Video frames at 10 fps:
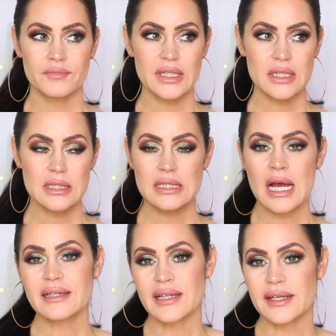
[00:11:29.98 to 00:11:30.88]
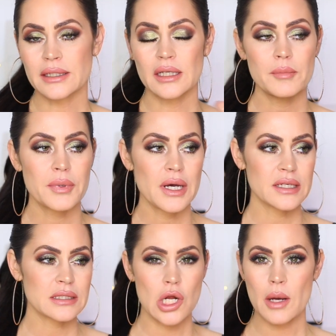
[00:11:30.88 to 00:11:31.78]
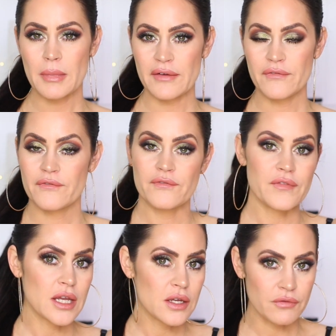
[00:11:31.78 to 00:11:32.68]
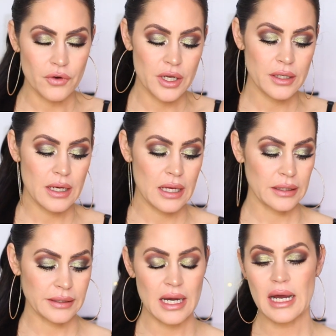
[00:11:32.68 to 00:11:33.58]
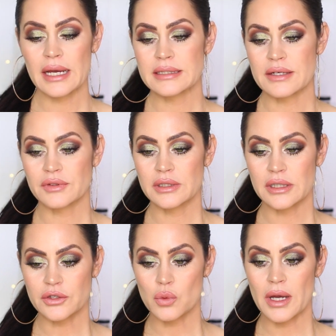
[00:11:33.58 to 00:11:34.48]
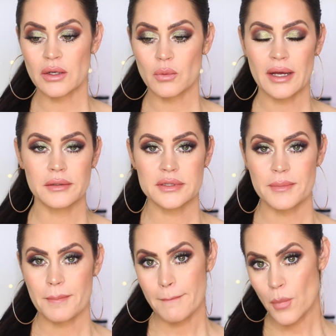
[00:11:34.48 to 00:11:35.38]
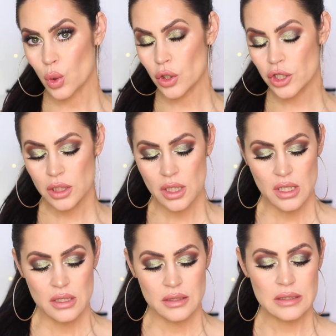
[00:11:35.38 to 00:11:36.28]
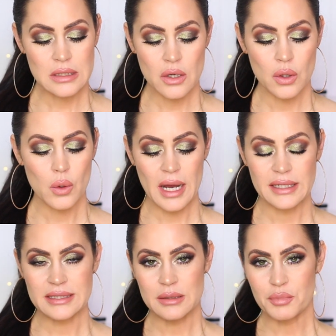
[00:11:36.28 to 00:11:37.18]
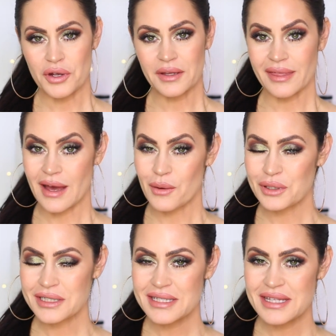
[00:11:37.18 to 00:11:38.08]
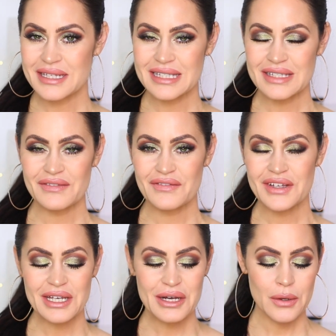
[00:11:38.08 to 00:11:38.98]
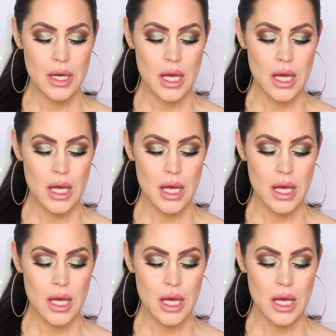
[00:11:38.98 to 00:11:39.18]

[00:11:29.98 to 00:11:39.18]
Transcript: because I like it, but it's not my favorite. Like, I definitely like the Wet n Wild more, so I did bring that one into this video.